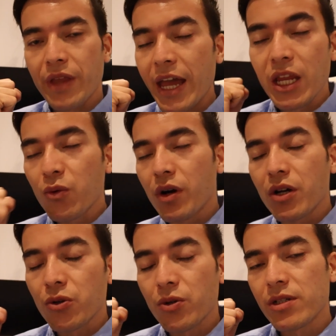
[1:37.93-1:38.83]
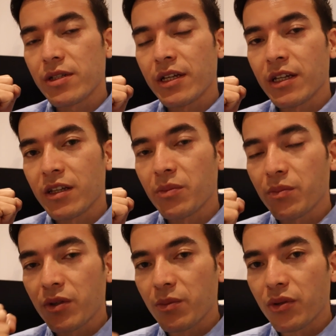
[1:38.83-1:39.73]
anyone who is in
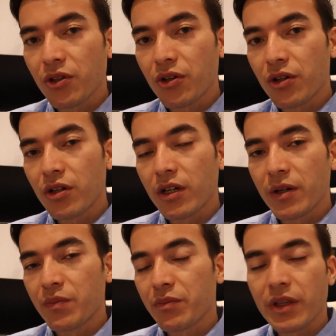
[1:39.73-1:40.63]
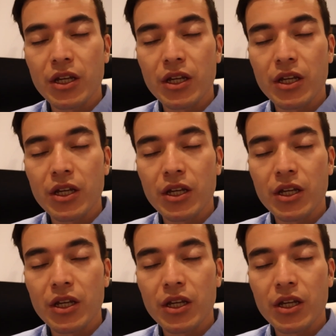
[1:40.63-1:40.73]
computer.